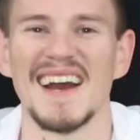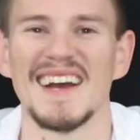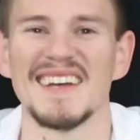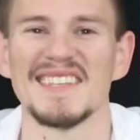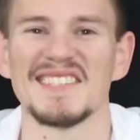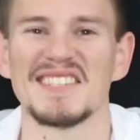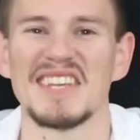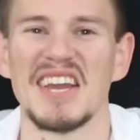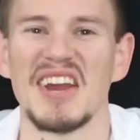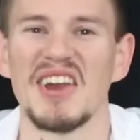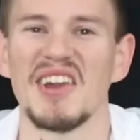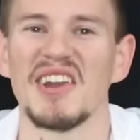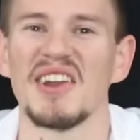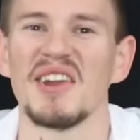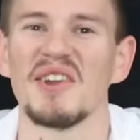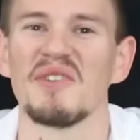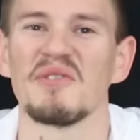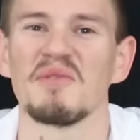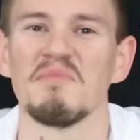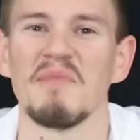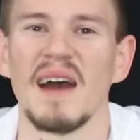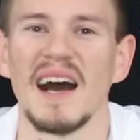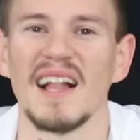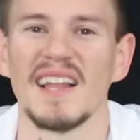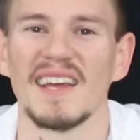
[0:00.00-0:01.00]
guys, Garrett here
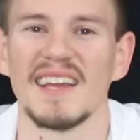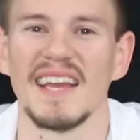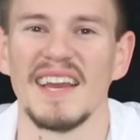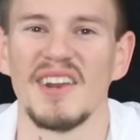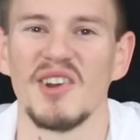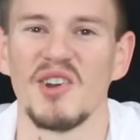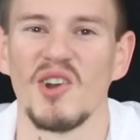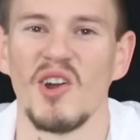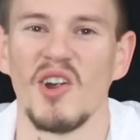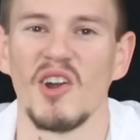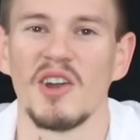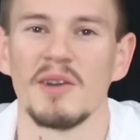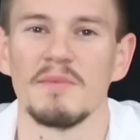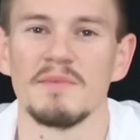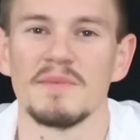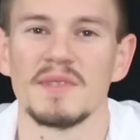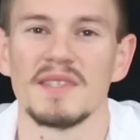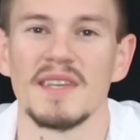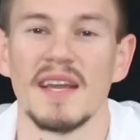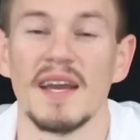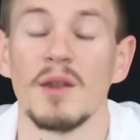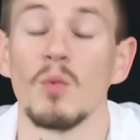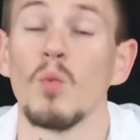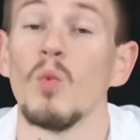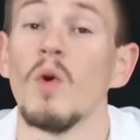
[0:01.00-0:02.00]
from Alligator
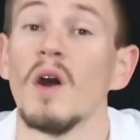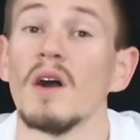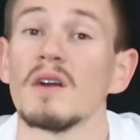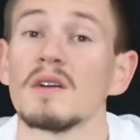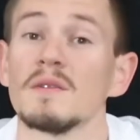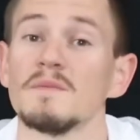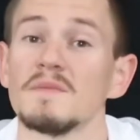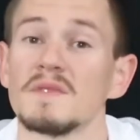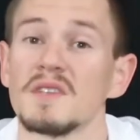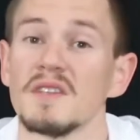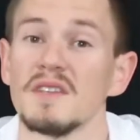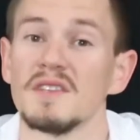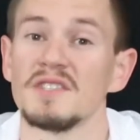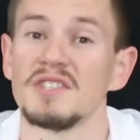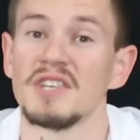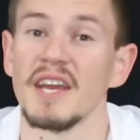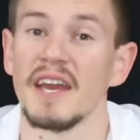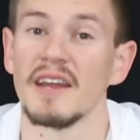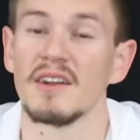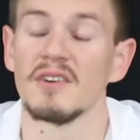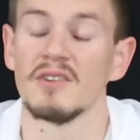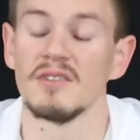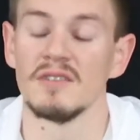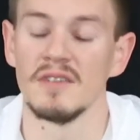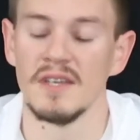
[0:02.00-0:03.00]
Arms, and welcome to the
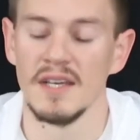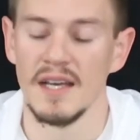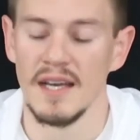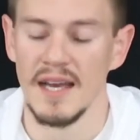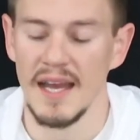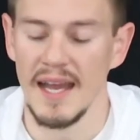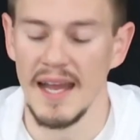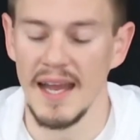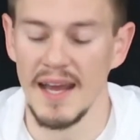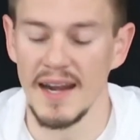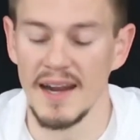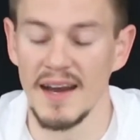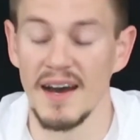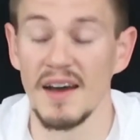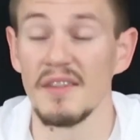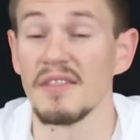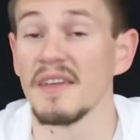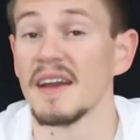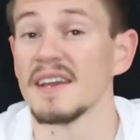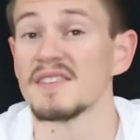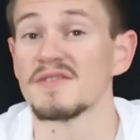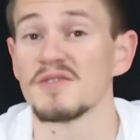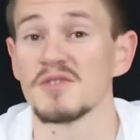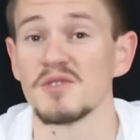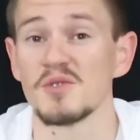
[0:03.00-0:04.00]
channel, and
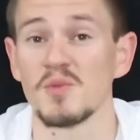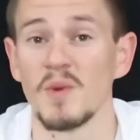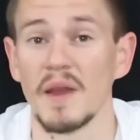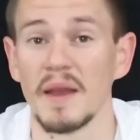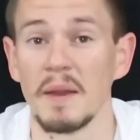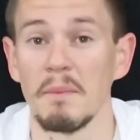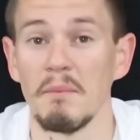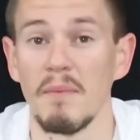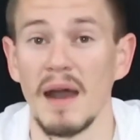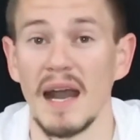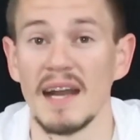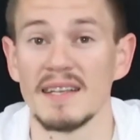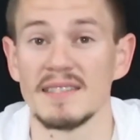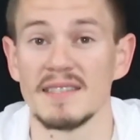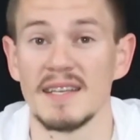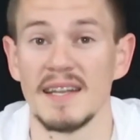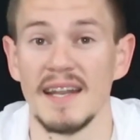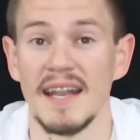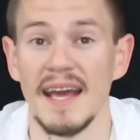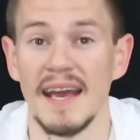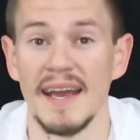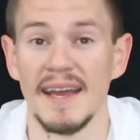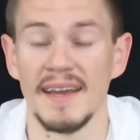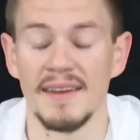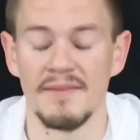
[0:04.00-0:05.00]
thanks for swinging by
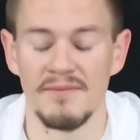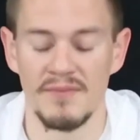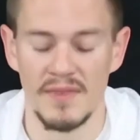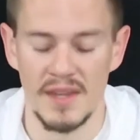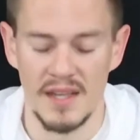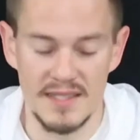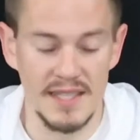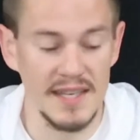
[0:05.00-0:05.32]
today.